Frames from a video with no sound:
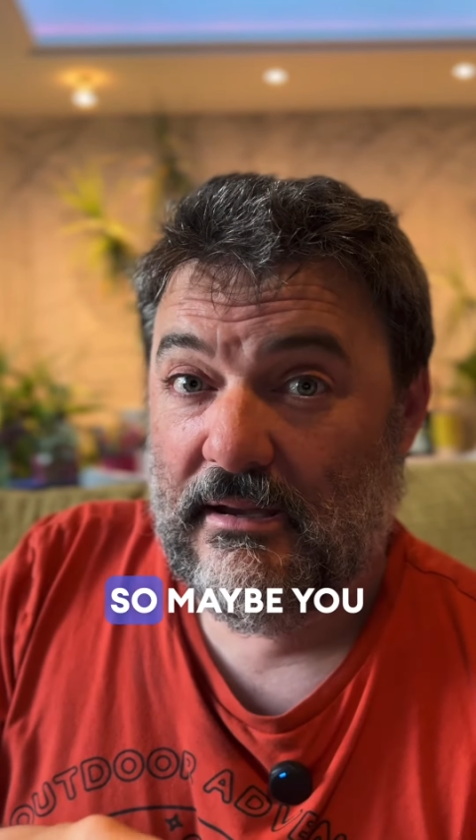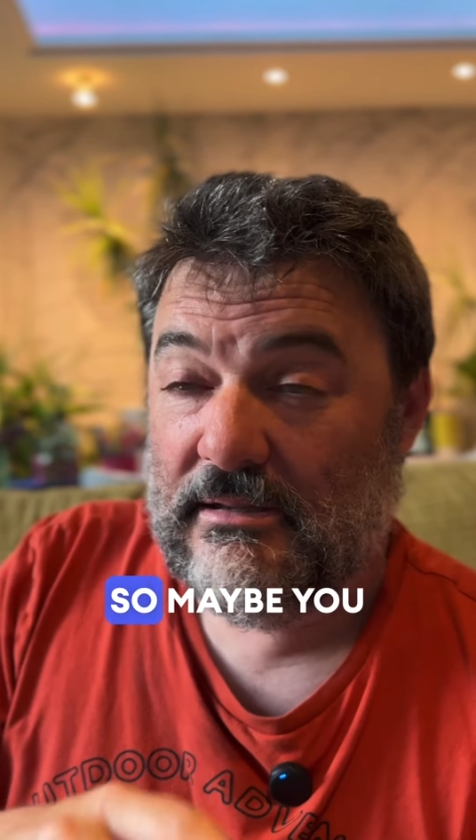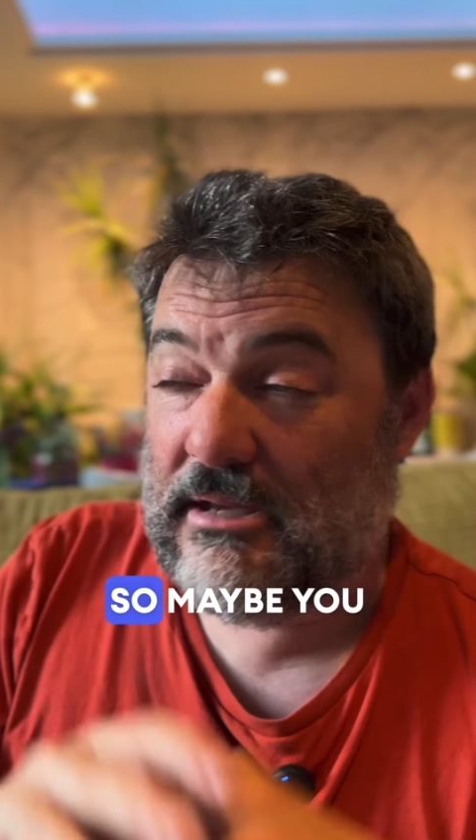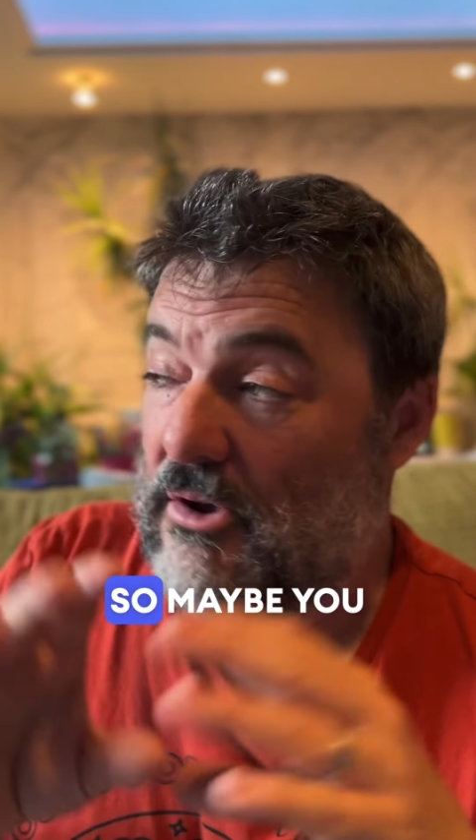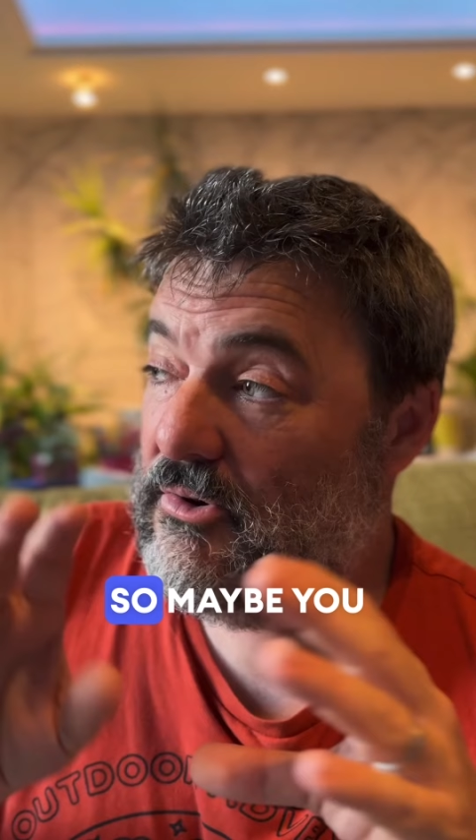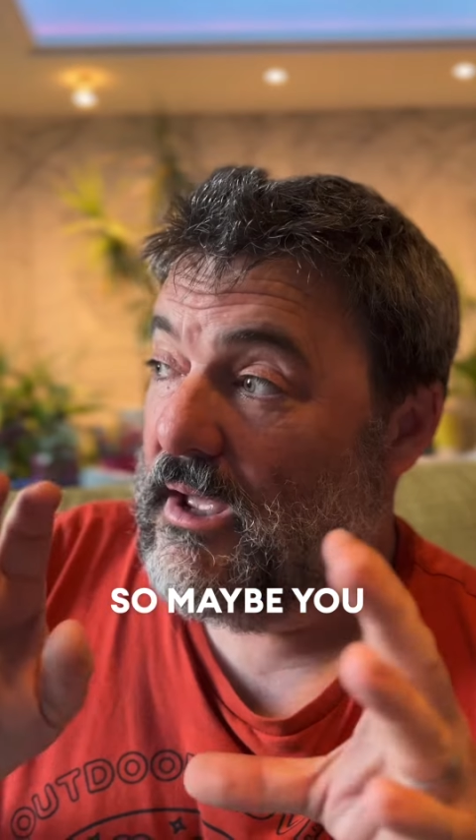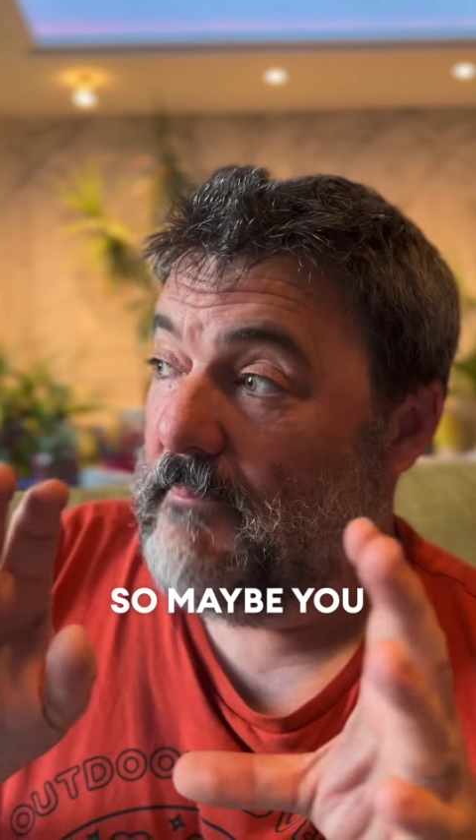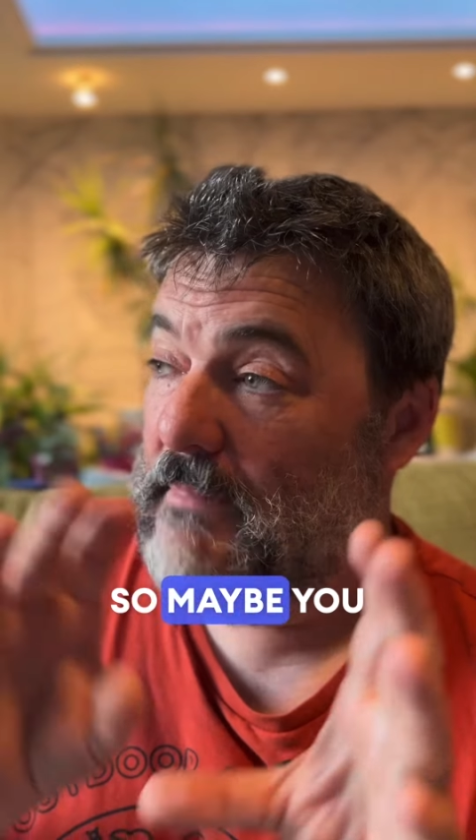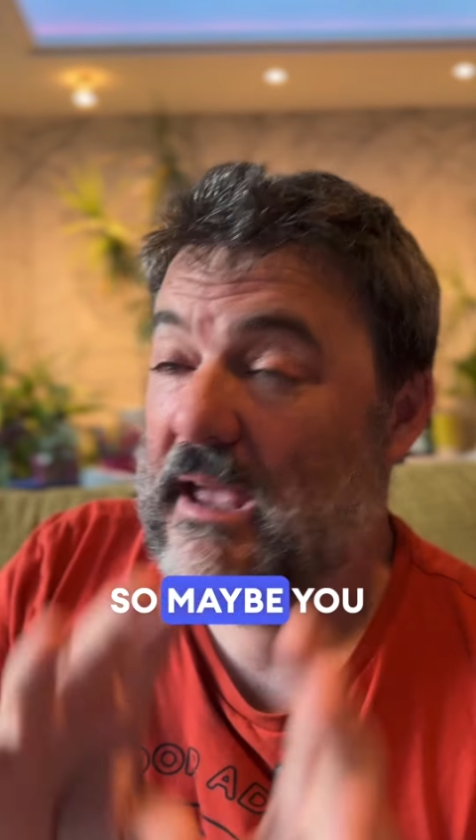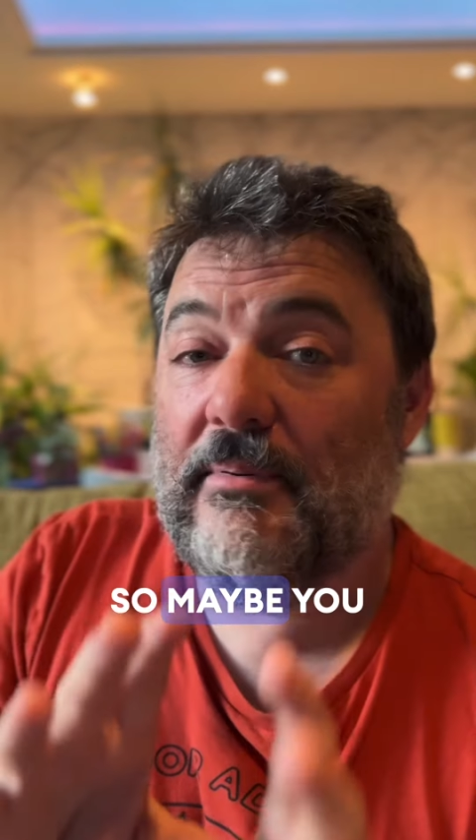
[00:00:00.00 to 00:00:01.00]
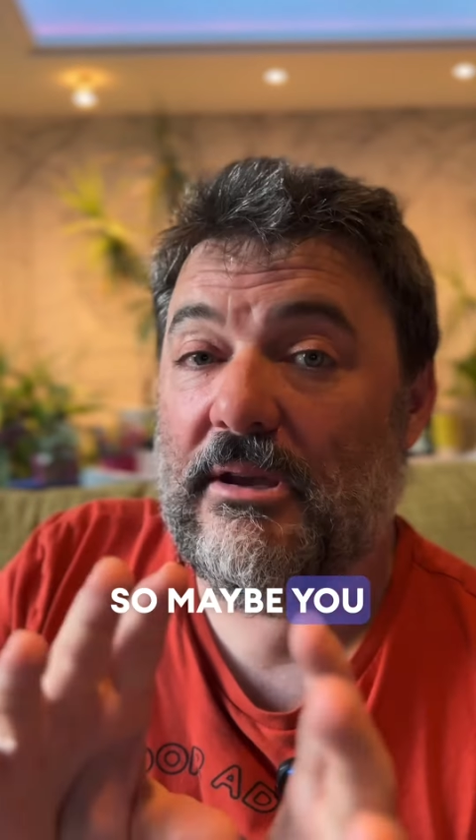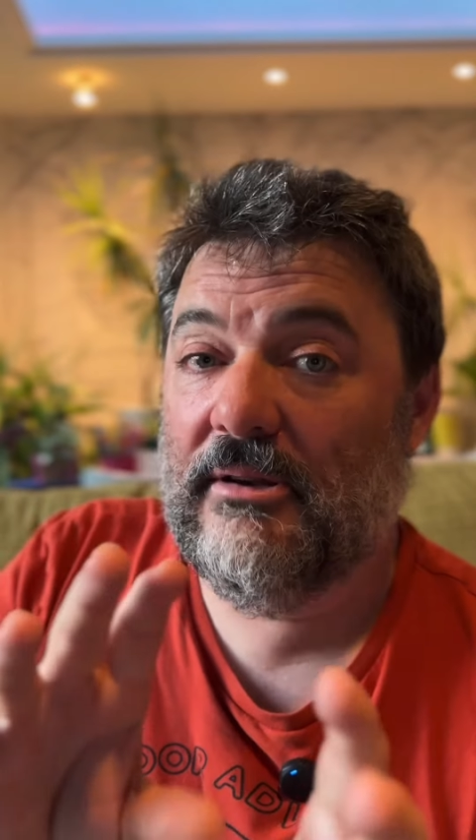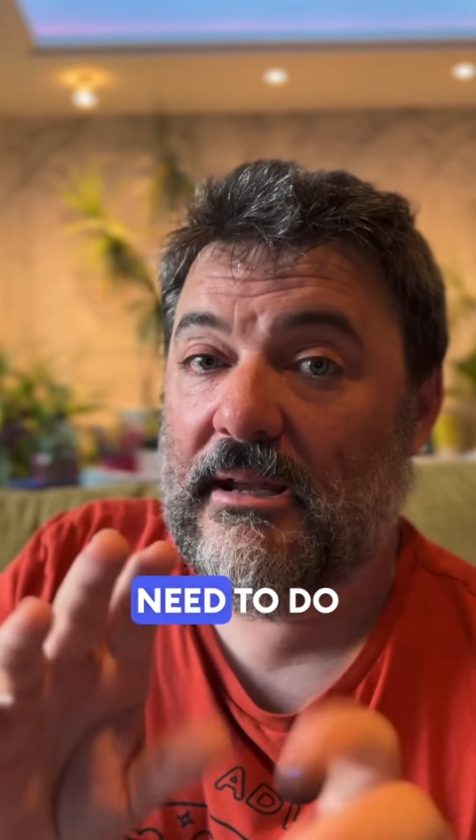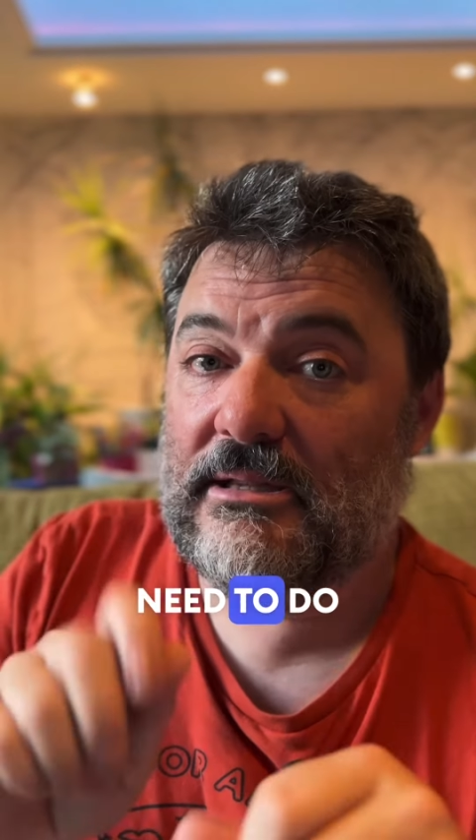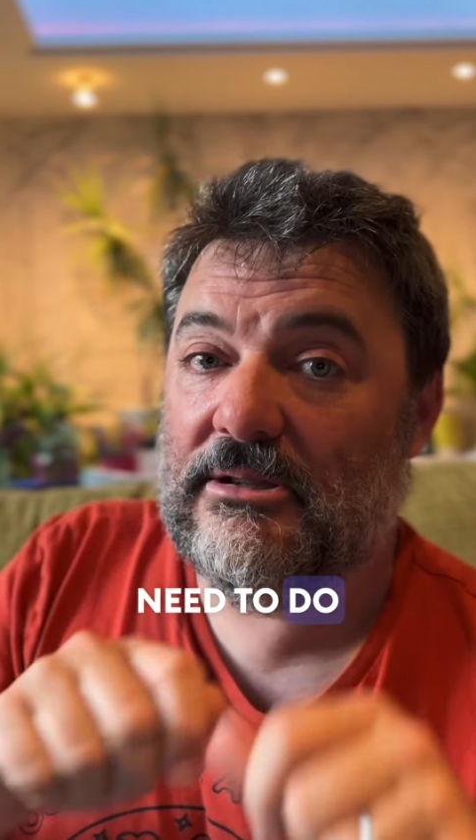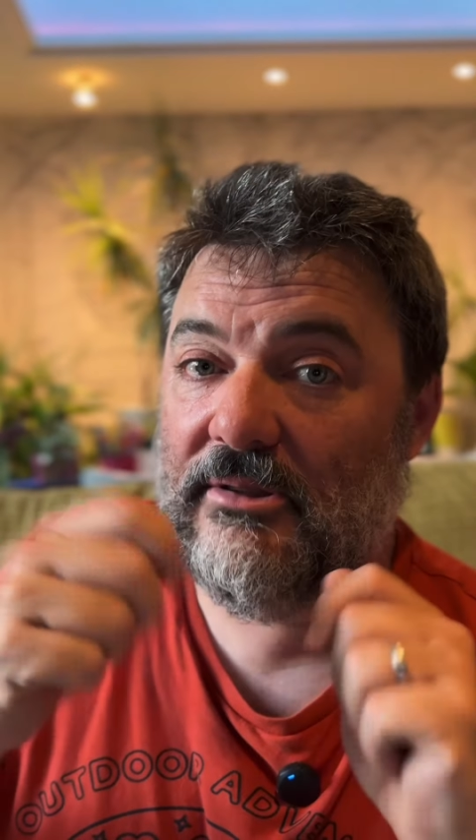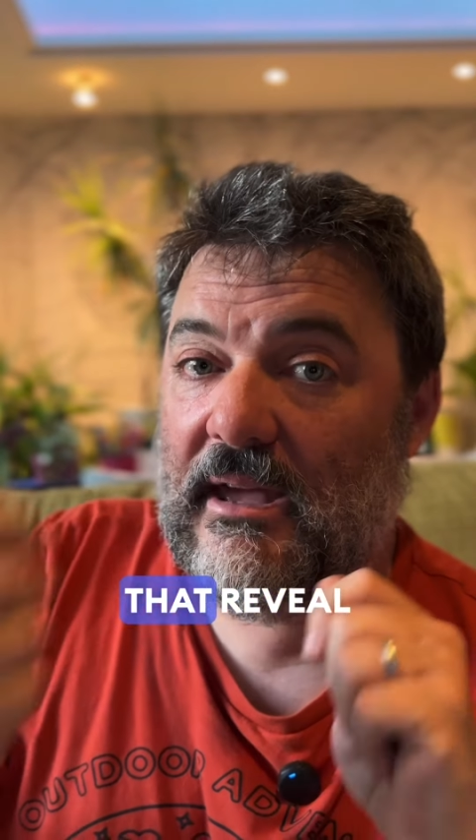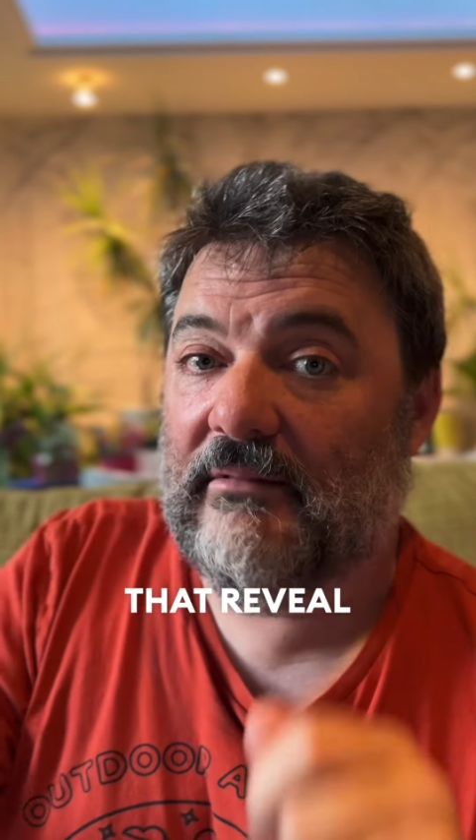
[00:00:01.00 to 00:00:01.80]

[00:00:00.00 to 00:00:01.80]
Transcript: So maybe you need to do that